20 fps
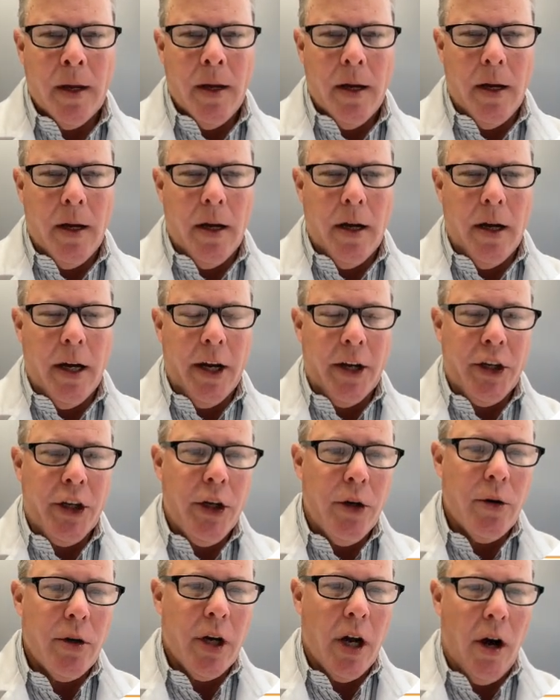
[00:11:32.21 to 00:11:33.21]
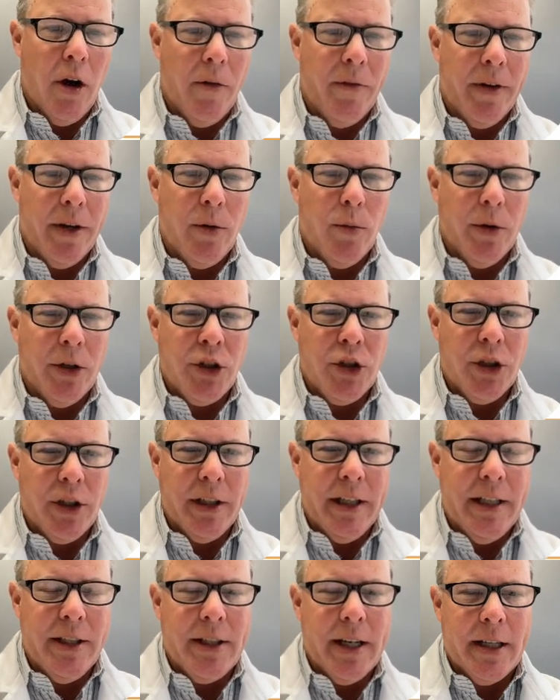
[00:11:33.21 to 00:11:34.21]
acute COVID, which
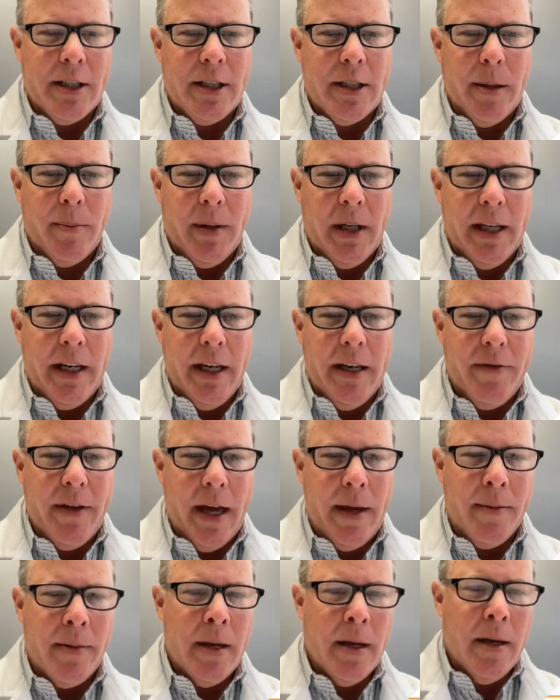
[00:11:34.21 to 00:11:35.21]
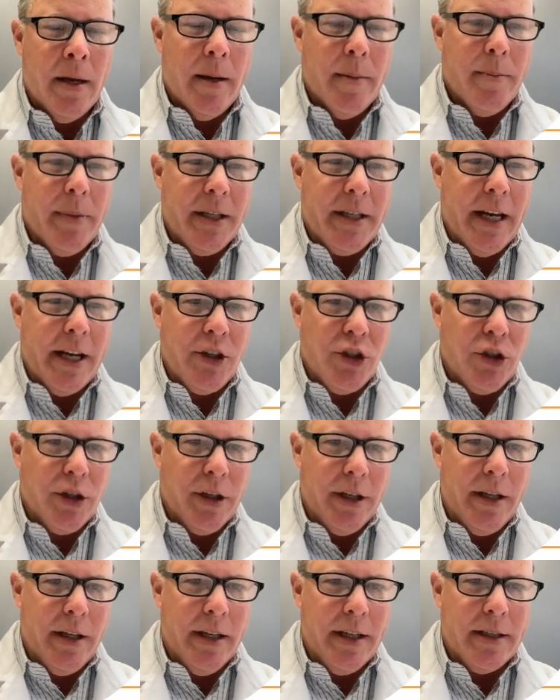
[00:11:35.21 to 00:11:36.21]
leads us to believe that
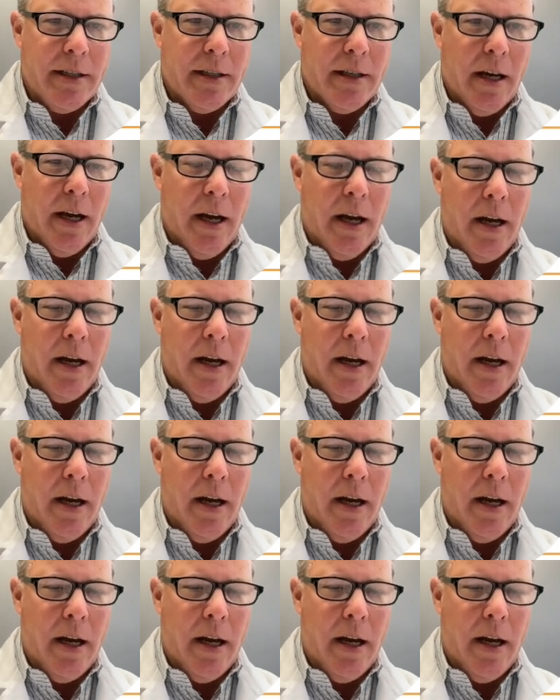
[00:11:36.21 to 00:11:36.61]
potentially this